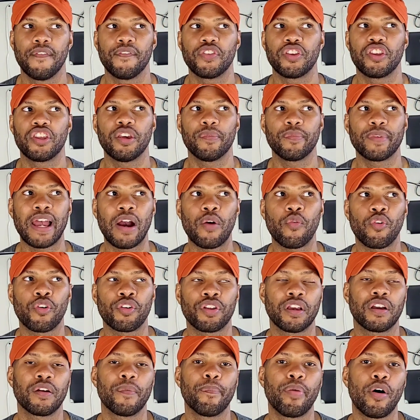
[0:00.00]
Gemini want
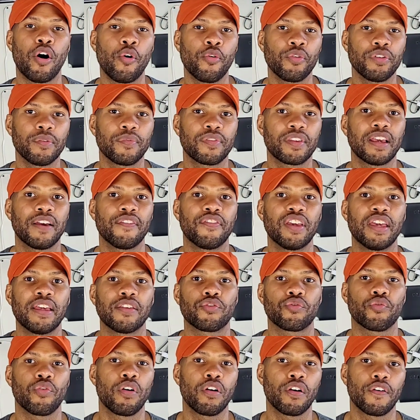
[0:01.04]
to compose themselves and get
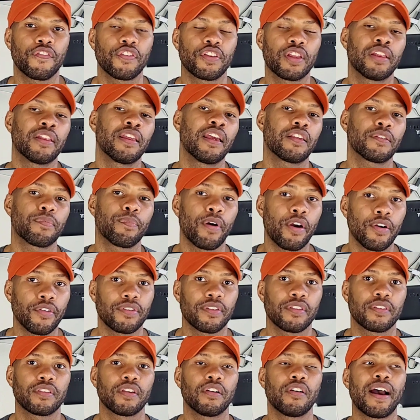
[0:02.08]
stronger for the next person.
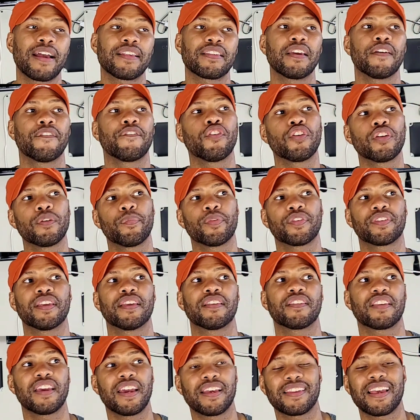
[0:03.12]
So I said 40%
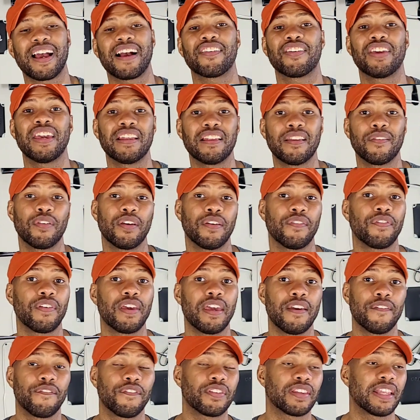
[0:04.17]
chance I'll get them
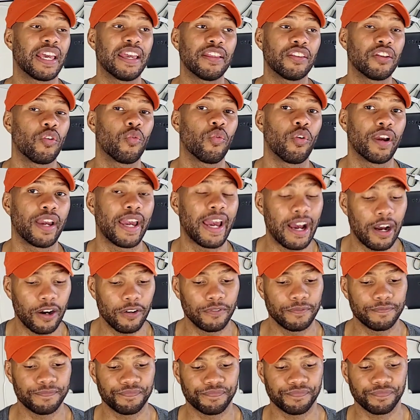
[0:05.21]
if things don't work out.
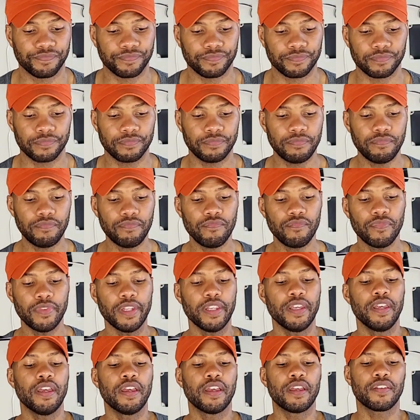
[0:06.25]

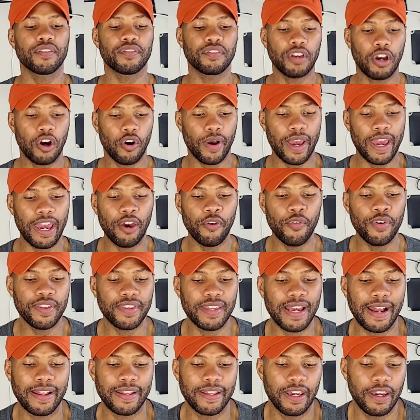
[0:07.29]
So Aries
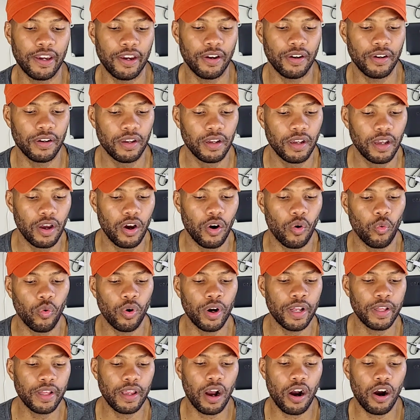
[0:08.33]
out there,
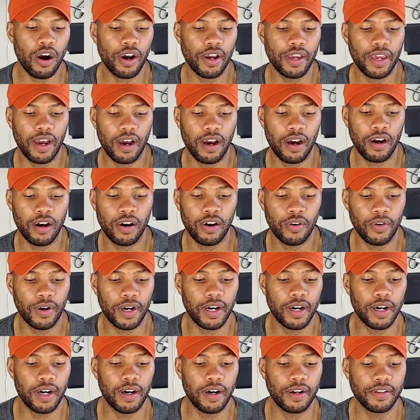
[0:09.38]
what are
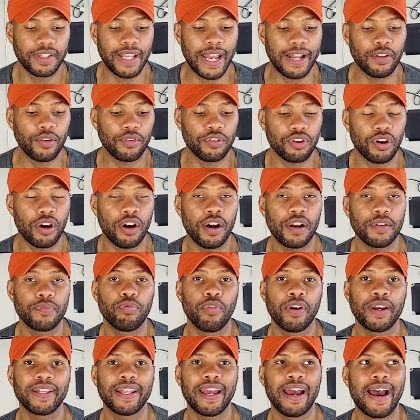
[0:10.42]
y'all natal charts?
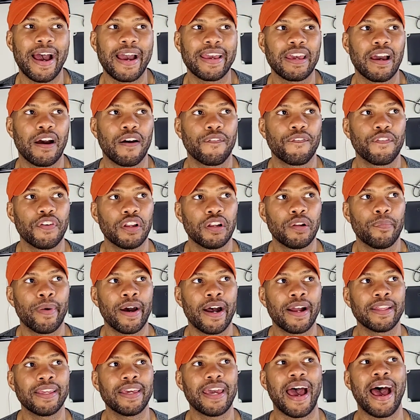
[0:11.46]
Break down how y'all feel
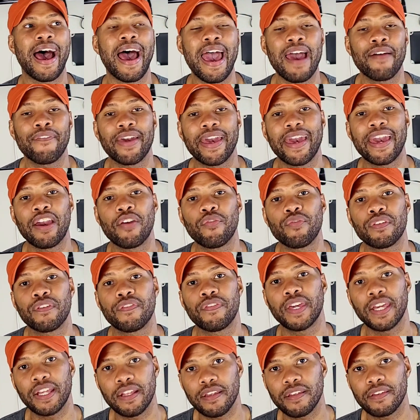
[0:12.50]
about it. I have an Aries
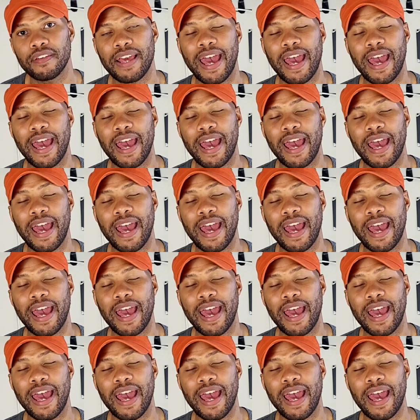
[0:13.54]
Venus.